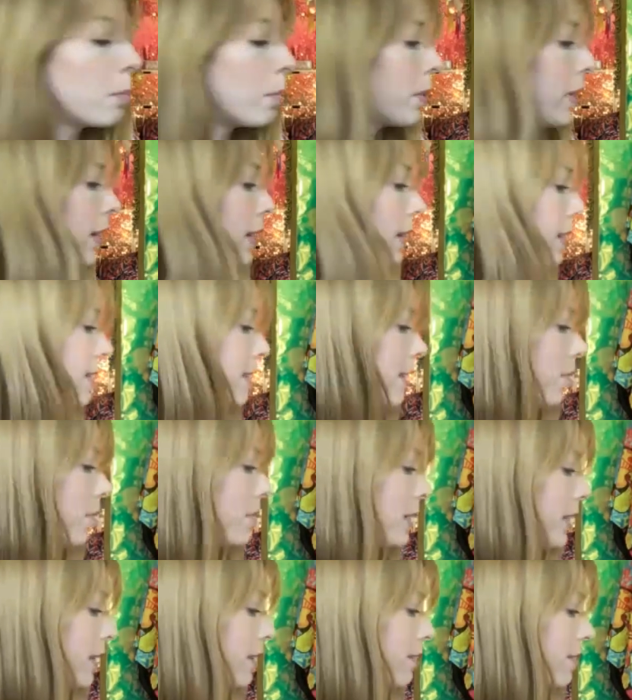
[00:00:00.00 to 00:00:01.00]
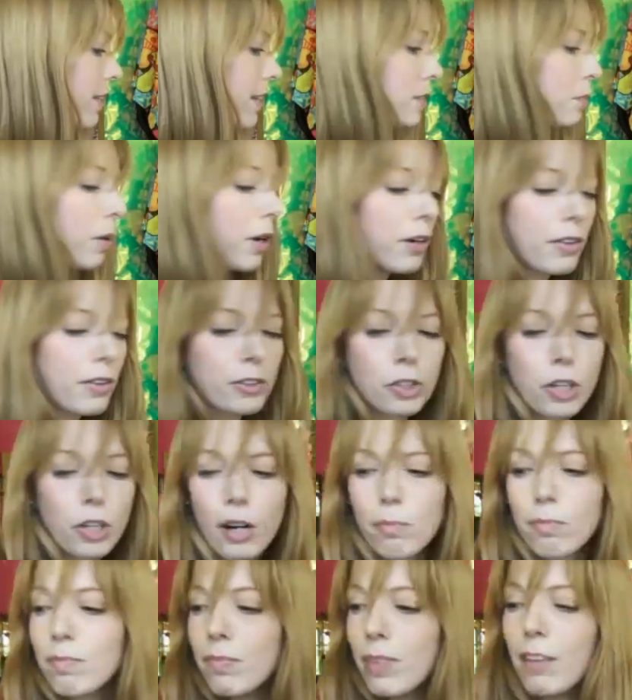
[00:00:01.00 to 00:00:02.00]
But I mean, that's part of the
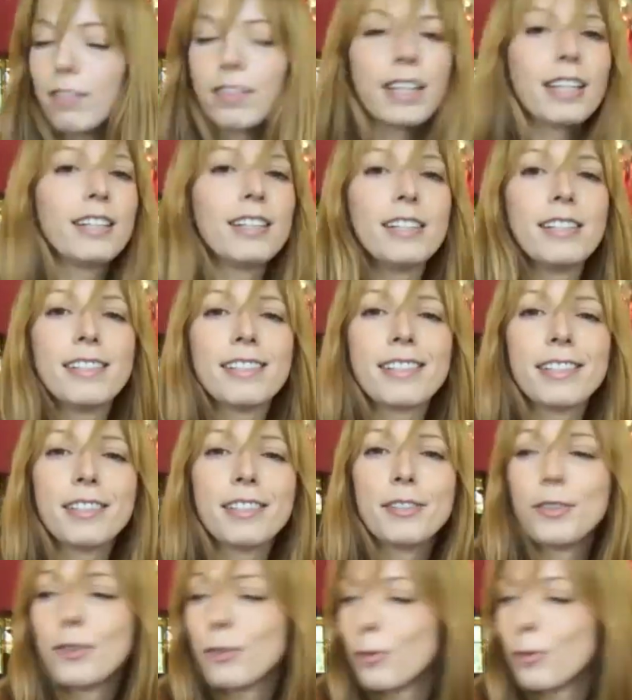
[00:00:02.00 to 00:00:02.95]
charm of it, is you